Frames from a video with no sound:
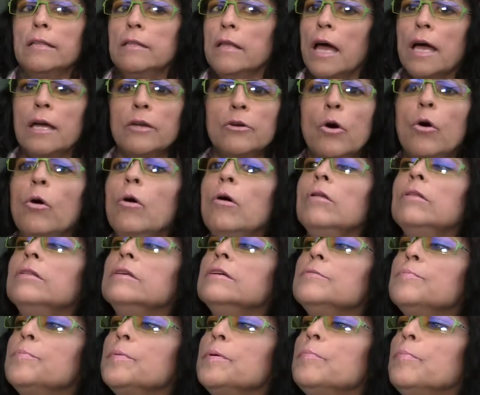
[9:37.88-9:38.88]
And all
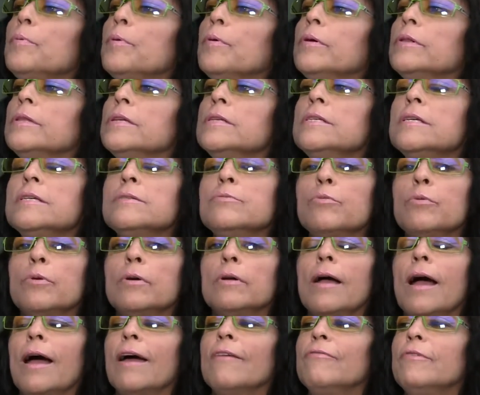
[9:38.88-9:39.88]
these people, and this is
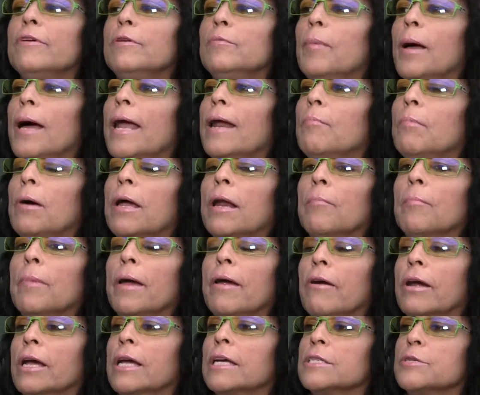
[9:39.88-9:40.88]
what I feel bad about
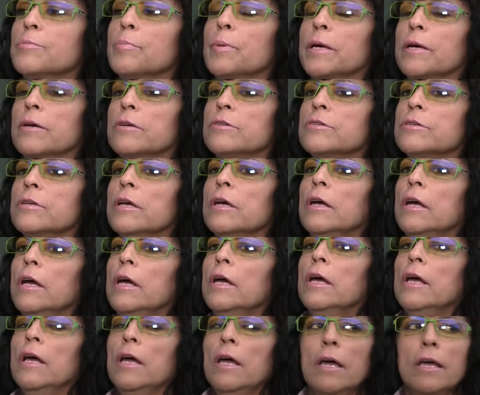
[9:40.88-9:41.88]
Americans, because
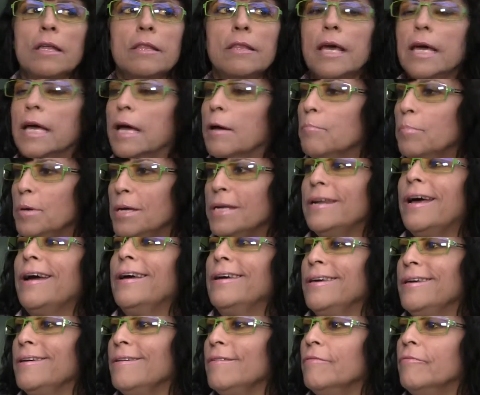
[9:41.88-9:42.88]
they can be
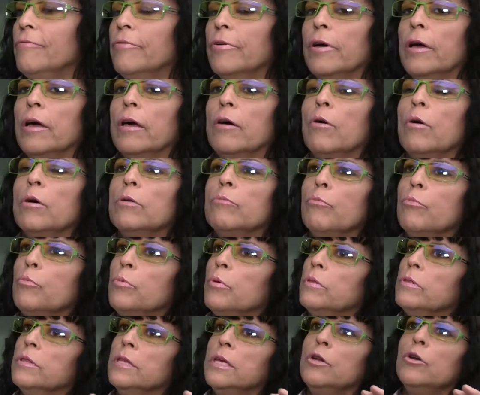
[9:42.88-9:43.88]
naive.
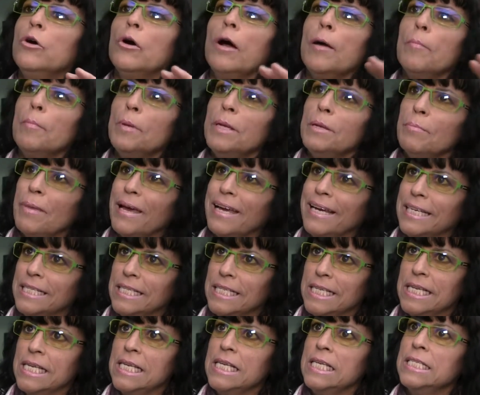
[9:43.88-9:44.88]
You know how many
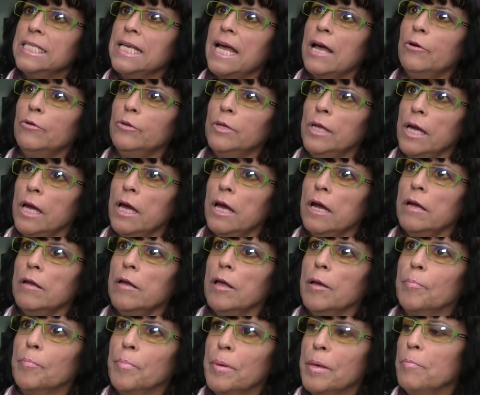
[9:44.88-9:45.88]
magazines out there
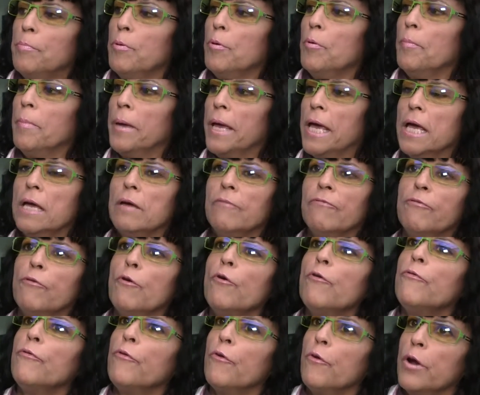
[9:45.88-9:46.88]
that people make
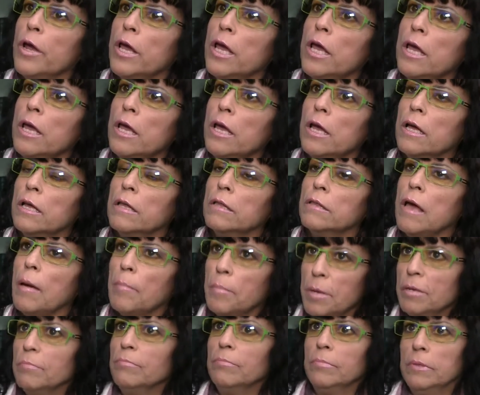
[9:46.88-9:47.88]
for free? I
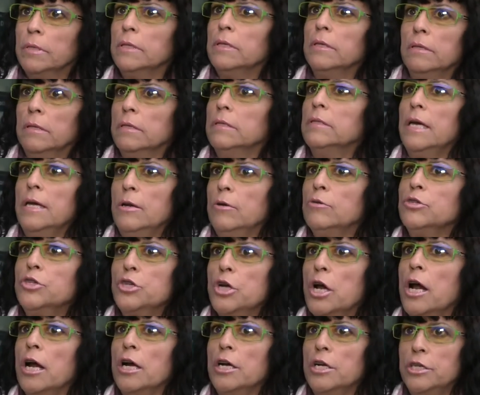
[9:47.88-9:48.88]
mean, they don't
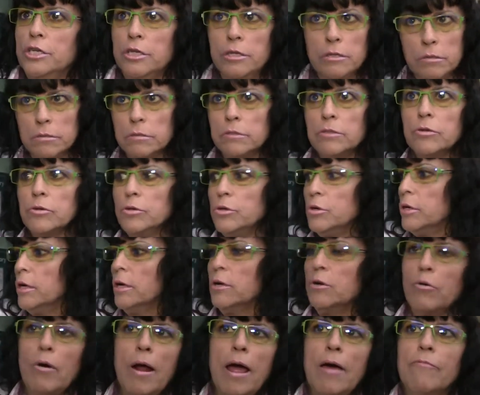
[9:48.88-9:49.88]
charge, so you
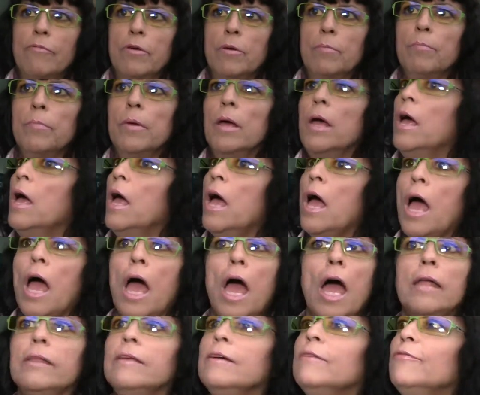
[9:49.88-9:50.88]
can grab them. Uh-huh.
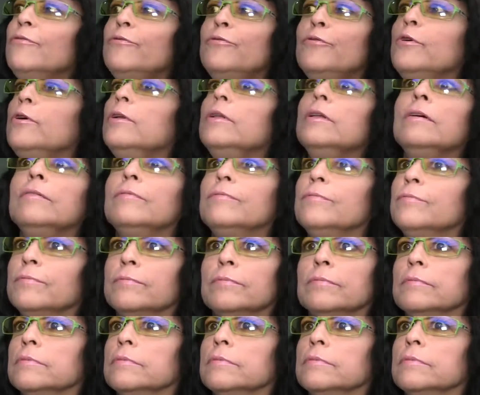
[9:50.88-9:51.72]
And they're full of...